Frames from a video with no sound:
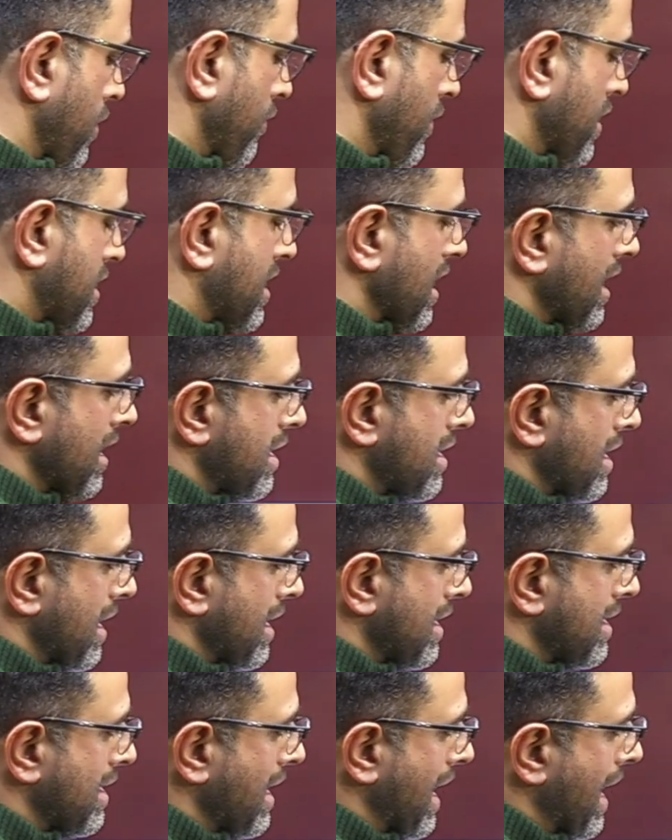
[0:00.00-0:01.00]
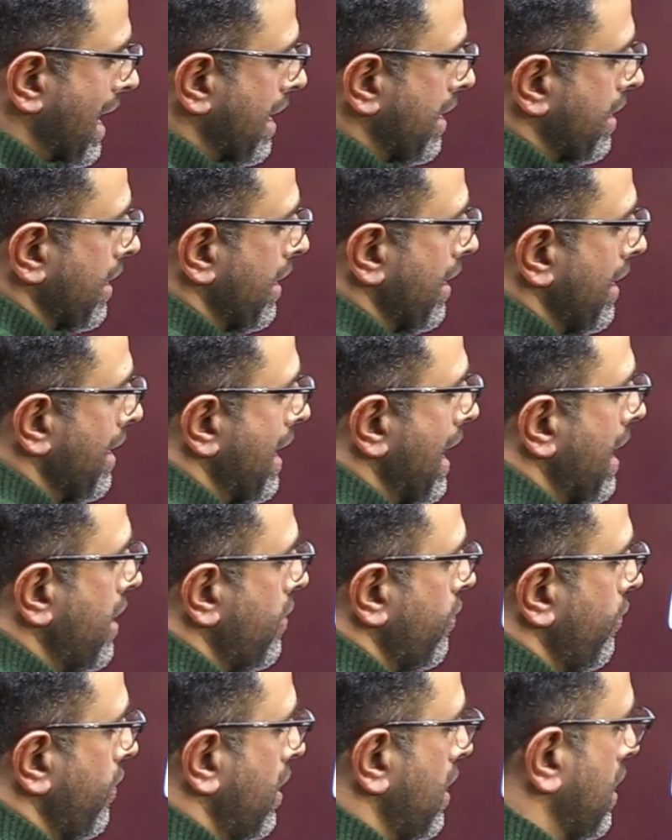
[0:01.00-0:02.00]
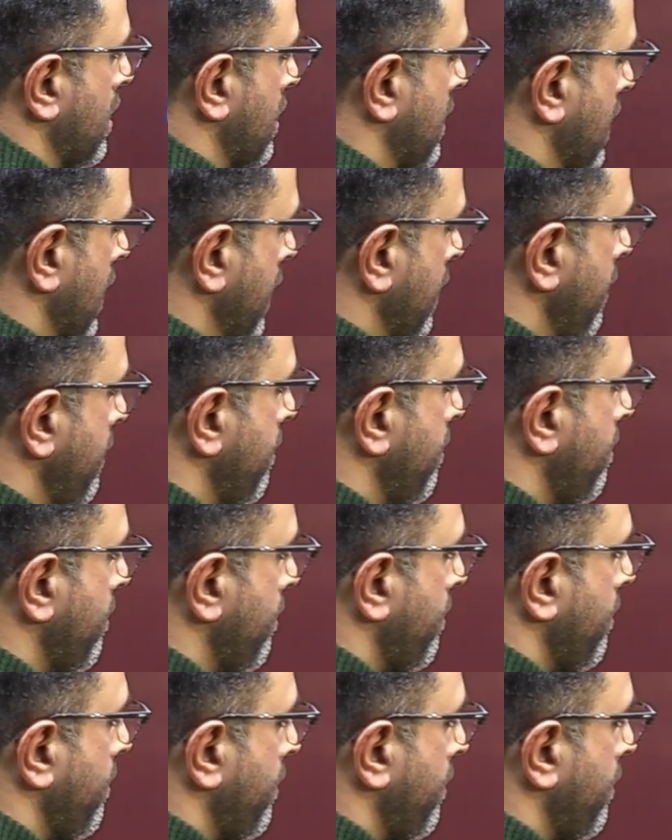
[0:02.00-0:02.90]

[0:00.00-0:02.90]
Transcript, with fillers: which tells us that net work done